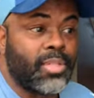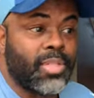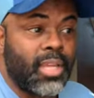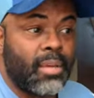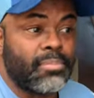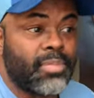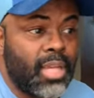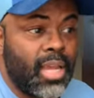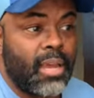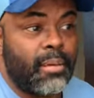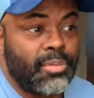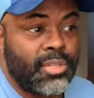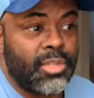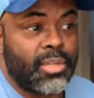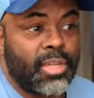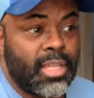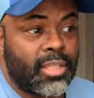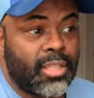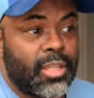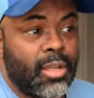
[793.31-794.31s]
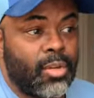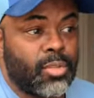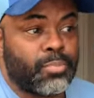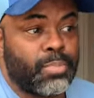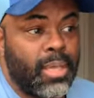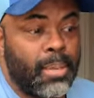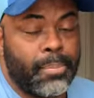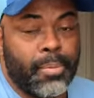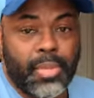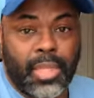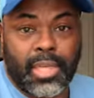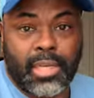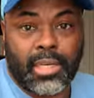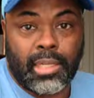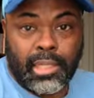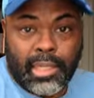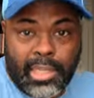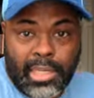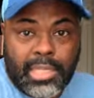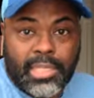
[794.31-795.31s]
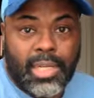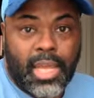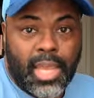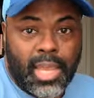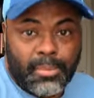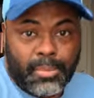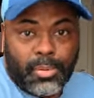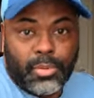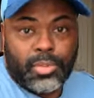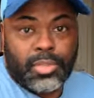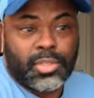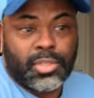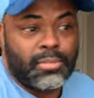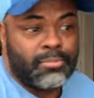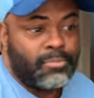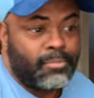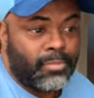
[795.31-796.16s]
Sometimes you get those people that clean tables,